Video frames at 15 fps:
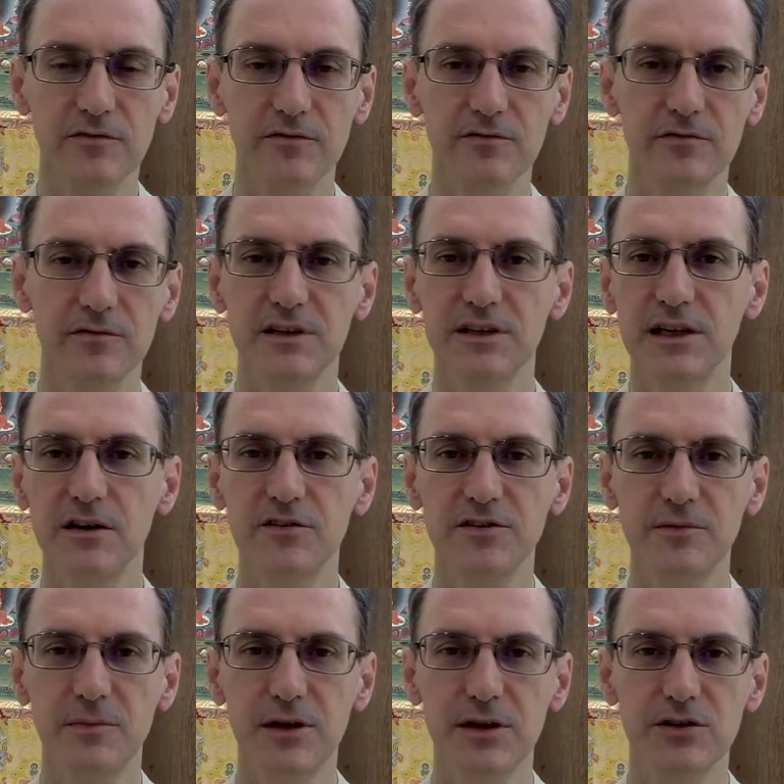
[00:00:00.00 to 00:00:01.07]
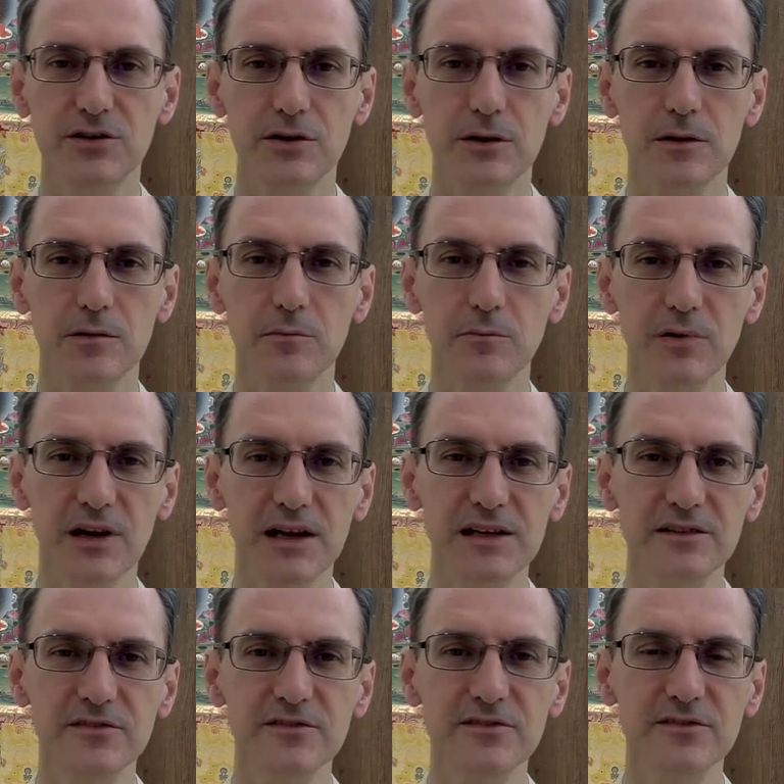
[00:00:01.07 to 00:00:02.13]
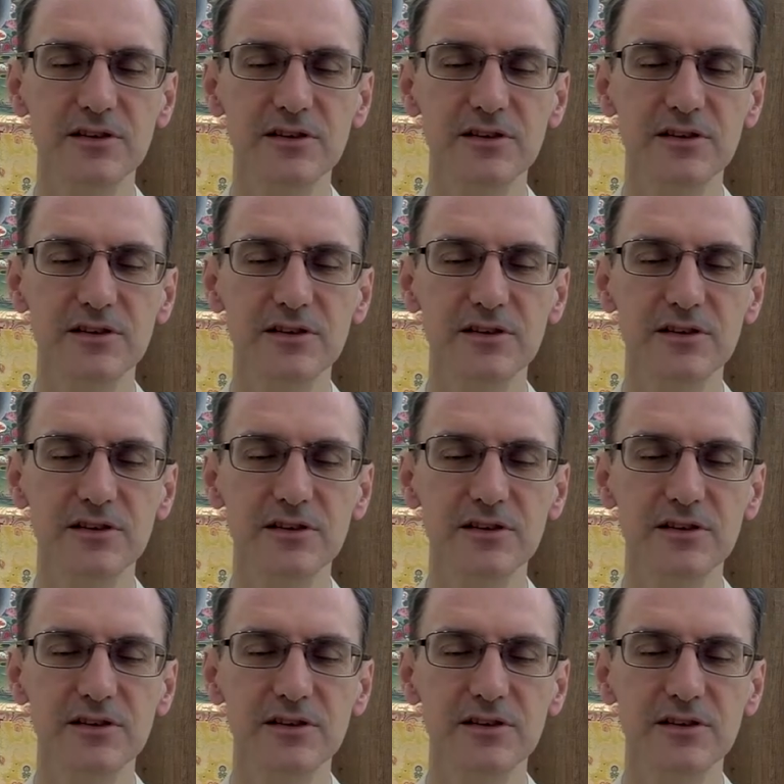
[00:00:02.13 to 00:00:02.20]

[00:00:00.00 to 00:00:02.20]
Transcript: countermeasures in place,